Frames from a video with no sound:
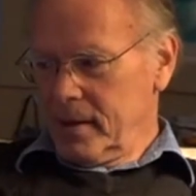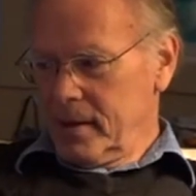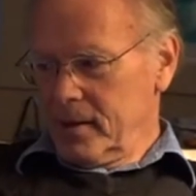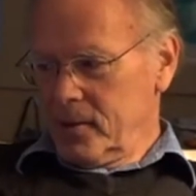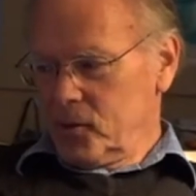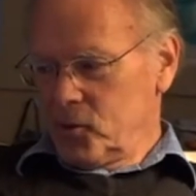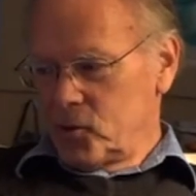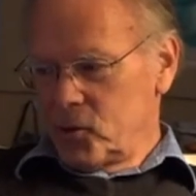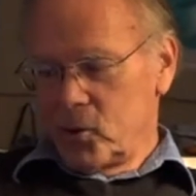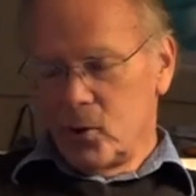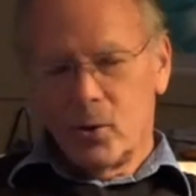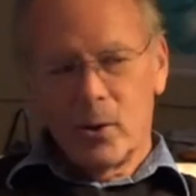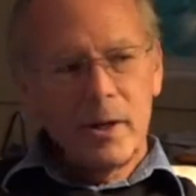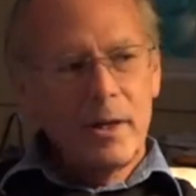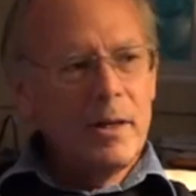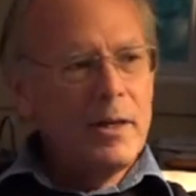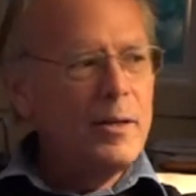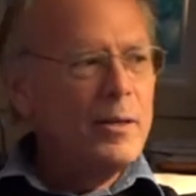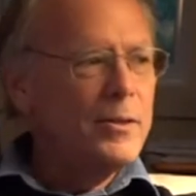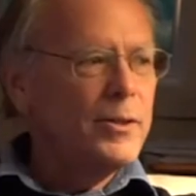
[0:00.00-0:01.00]
So
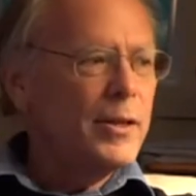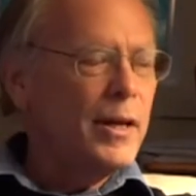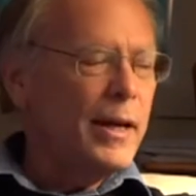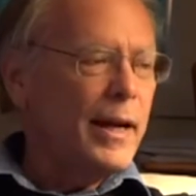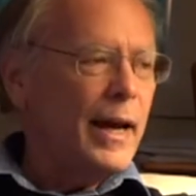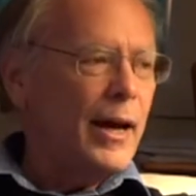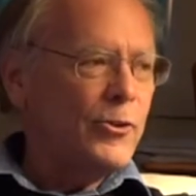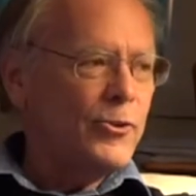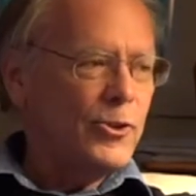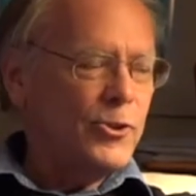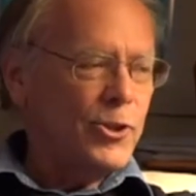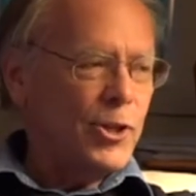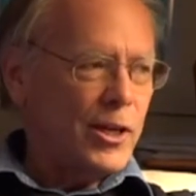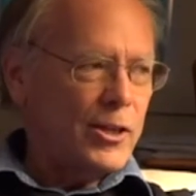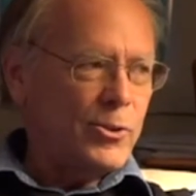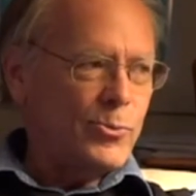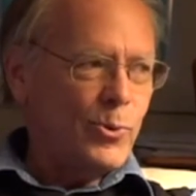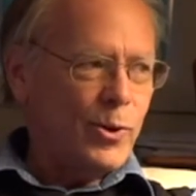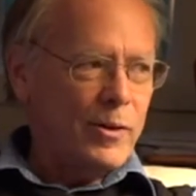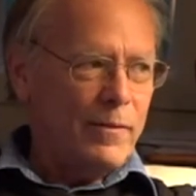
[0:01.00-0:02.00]
he set out to
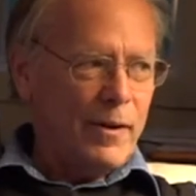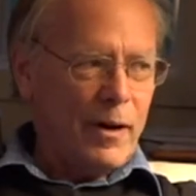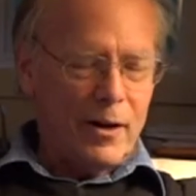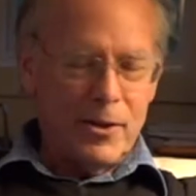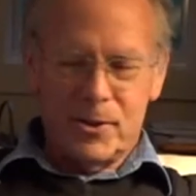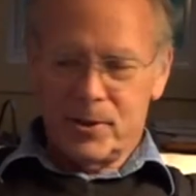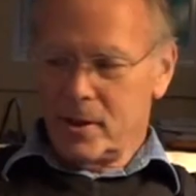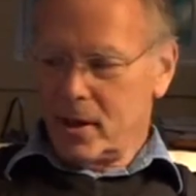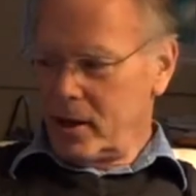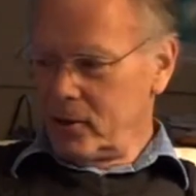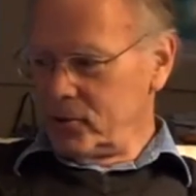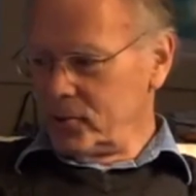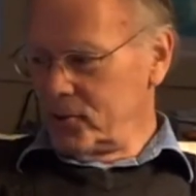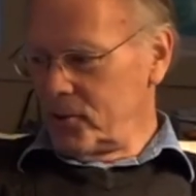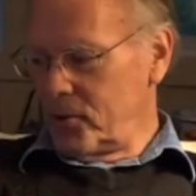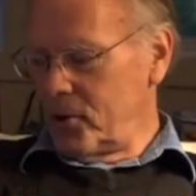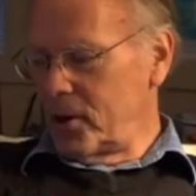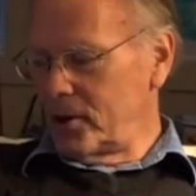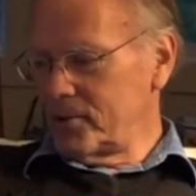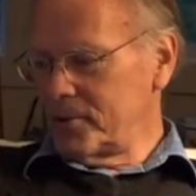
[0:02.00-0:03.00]
test one of Aristotle's
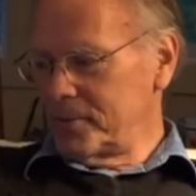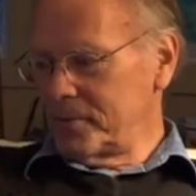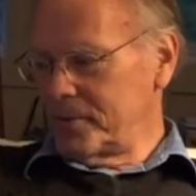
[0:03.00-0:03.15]
thoughts,